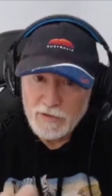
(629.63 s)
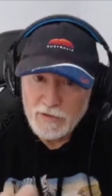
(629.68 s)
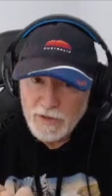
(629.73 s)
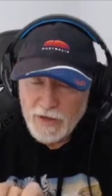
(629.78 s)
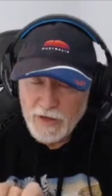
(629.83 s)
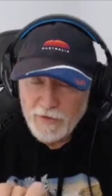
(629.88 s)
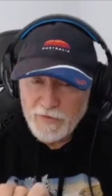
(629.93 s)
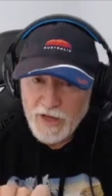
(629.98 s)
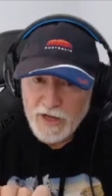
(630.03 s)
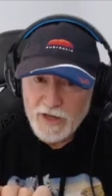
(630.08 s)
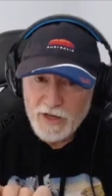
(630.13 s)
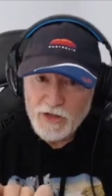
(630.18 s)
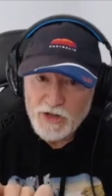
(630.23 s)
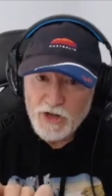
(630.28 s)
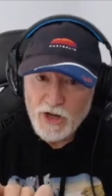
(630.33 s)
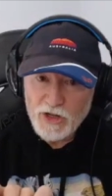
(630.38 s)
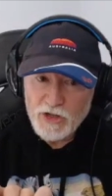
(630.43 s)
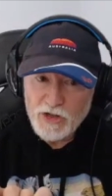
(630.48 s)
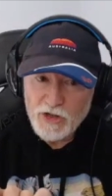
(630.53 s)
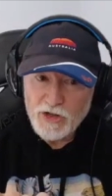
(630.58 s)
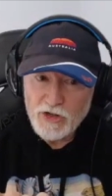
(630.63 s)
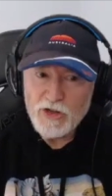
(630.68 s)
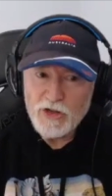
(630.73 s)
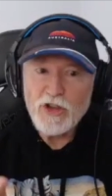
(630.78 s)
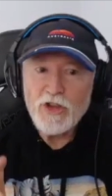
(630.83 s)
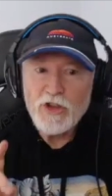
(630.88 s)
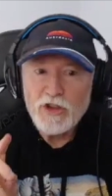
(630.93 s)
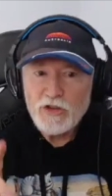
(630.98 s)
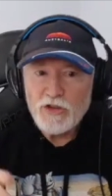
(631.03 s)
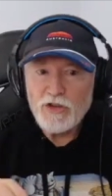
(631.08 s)
You have that conjunction,
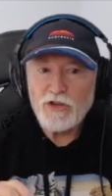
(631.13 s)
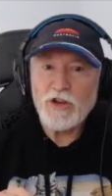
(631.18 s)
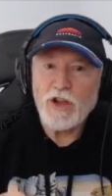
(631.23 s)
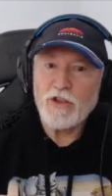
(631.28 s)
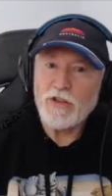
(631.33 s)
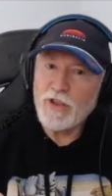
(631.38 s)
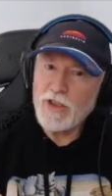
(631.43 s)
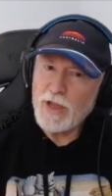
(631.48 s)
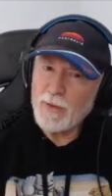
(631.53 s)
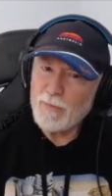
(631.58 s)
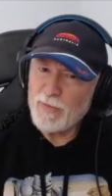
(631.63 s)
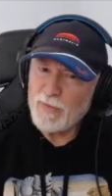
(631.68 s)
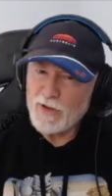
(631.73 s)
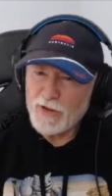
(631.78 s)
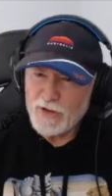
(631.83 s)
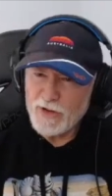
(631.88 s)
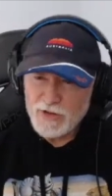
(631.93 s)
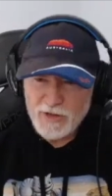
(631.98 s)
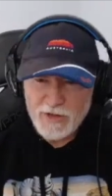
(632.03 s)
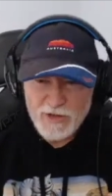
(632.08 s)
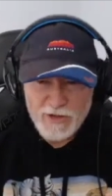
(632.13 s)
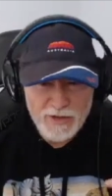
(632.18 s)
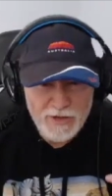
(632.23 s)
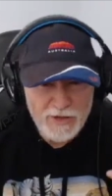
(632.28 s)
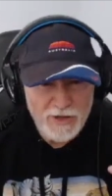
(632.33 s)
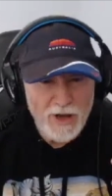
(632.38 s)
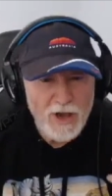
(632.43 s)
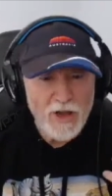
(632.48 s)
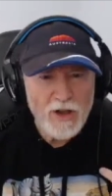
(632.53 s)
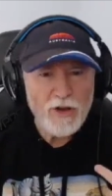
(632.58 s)
you know that that
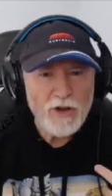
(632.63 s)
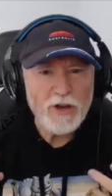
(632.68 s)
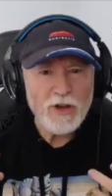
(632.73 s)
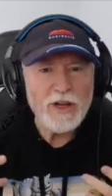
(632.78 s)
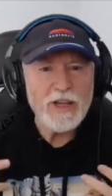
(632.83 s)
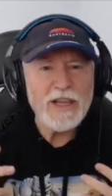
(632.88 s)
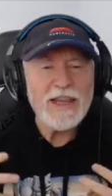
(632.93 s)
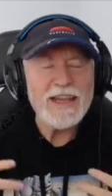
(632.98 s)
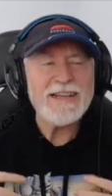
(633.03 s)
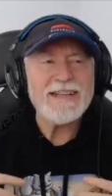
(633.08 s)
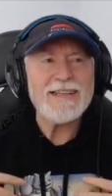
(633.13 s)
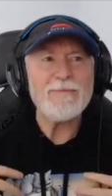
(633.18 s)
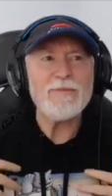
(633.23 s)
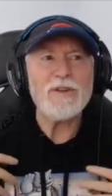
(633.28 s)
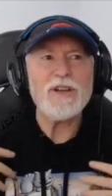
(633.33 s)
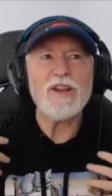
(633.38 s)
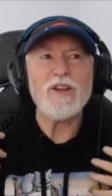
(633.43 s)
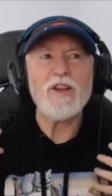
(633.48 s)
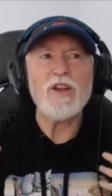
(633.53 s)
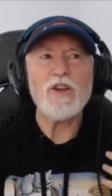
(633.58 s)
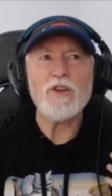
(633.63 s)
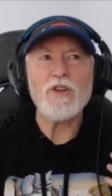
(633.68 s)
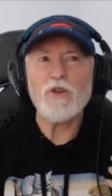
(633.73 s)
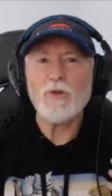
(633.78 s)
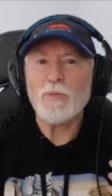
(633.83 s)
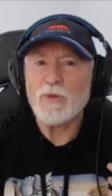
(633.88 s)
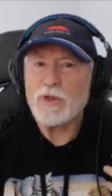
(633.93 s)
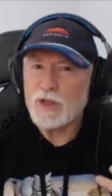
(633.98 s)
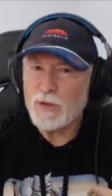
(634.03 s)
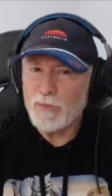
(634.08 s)
person's going to exhibit an
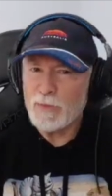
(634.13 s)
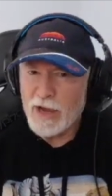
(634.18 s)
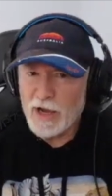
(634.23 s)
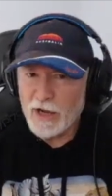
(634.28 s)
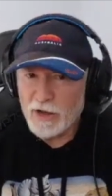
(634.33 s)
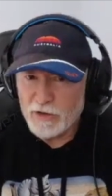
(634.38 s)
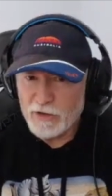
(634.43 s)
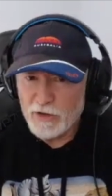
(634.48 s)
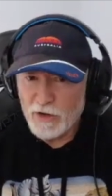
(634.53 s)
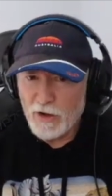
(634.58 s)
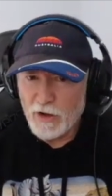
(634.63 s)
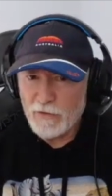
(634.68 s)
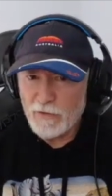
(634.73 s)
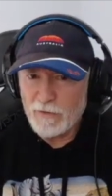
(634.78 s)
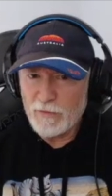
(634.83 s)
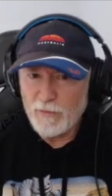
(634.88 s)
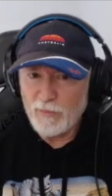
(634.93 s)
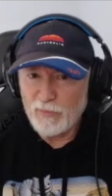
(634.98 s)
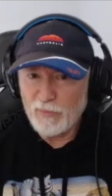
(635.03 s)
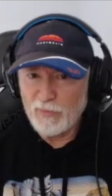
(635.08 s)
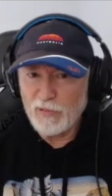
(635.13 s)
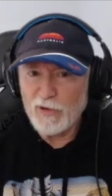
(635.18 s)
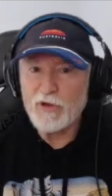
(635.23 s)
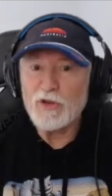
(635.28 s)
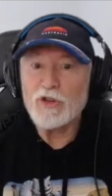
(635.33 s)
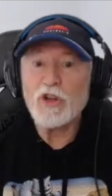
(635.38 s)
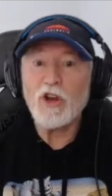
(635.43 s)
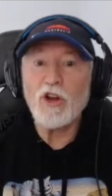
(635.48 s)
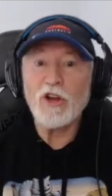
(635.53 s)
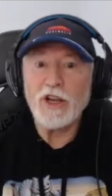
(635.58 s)
enormous amount of
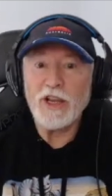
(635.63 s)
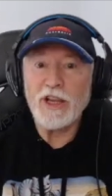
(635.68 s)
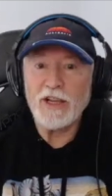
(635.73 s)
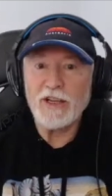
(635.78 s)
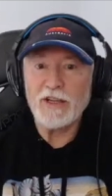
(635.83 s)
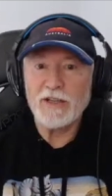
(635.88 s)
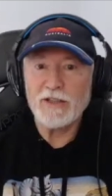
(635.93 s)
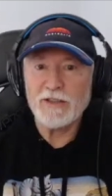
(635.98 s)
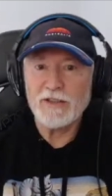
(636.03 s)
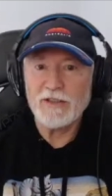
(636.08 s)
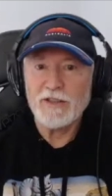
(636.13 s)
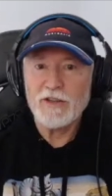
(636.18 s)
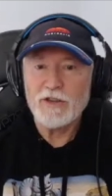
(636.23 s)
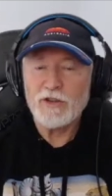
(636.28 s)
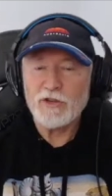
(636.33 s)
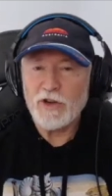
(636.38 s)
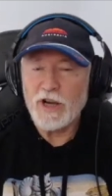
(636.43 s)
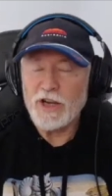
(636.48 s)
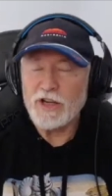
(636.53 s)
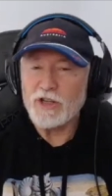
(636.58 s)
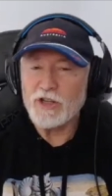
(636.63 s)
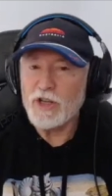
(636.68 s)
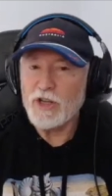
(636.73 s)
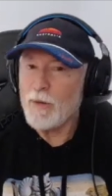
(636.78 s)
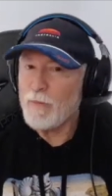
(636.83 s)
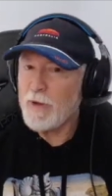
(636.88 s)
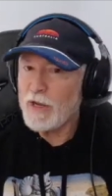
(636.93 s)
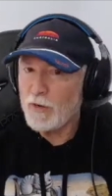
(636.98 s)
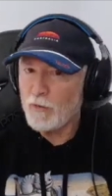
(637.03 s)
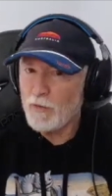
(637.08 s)
plutonic traits, no
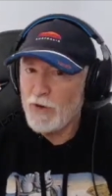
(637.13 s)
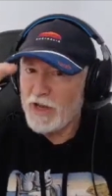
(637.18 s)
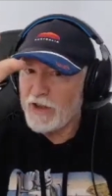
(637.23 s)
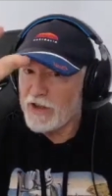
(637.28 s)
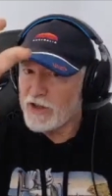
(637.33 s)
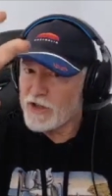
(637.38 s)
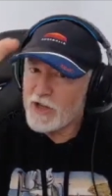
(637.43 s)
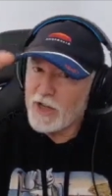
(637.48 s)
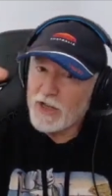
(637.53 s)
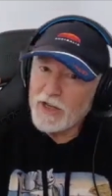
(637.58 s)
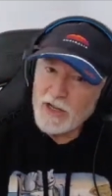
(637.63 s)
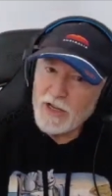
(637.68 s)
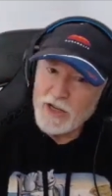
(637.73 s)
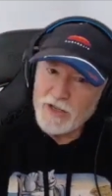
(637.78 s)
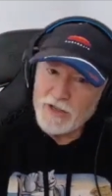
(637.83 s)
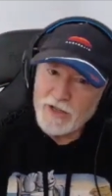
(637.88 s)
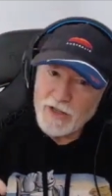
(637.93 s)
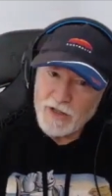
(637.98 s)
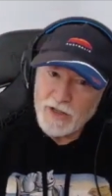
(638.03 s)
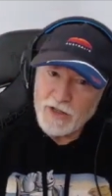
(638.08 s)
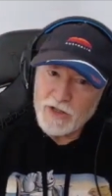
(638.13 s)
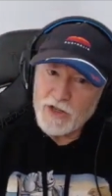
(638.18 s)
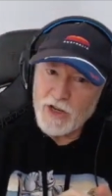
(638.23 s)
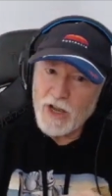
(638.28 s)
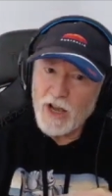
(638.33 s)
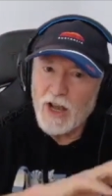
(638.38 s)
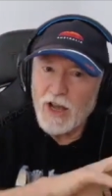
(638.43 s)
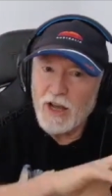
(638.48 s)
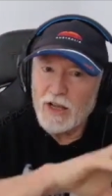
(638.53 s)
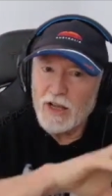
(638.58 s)
matter where the sun is in the
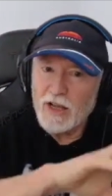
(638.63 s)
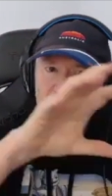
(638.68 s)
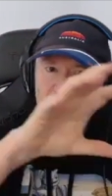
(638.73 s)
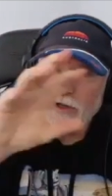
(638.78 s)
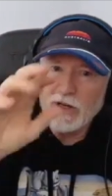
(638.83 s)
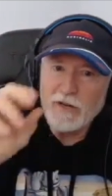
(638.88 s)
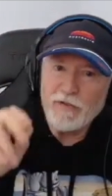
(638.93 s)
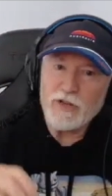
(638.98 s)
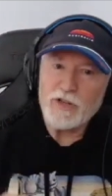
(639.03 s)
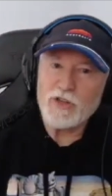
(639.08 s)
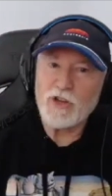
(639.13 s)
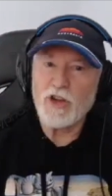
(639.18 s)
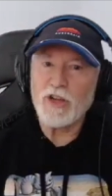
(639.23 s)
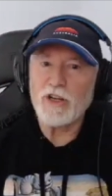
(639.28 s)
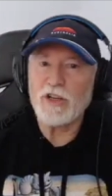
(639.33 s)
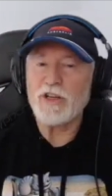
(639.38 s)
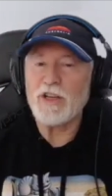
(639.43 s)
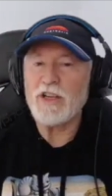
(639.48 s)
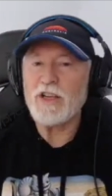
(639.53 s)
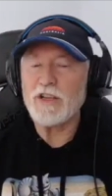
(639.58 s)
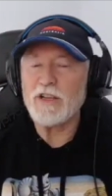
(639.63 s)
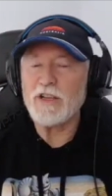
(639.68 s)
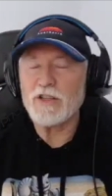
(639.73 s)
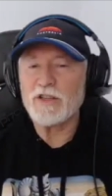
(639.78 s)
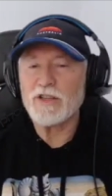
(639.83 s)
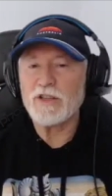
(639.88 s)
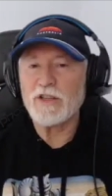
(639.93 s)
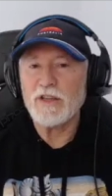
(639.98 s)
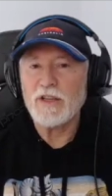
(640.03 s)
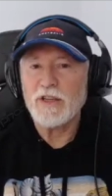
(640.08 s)
chart, whatever sign it is.